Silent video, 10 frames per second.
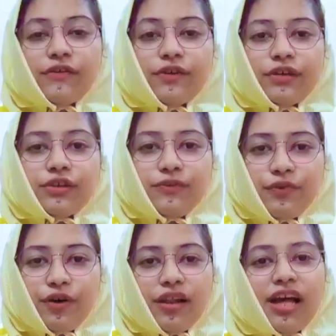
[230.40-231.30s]
First
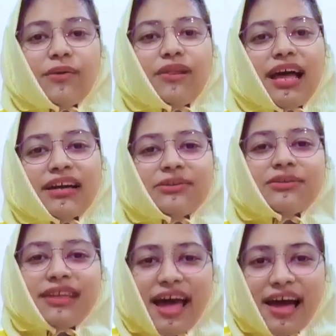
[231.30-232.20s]
of all, I would like
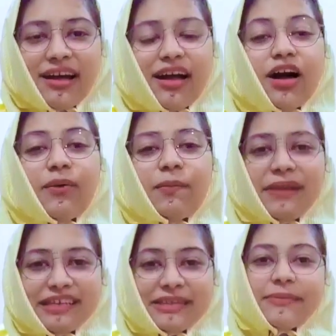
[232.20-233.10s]
to thank our
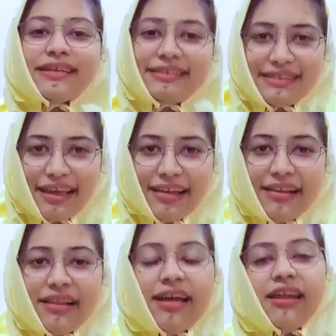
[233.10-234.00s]
placement
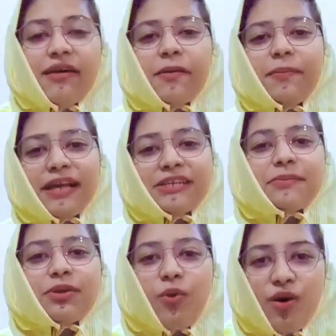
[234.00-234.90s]
cell and our placement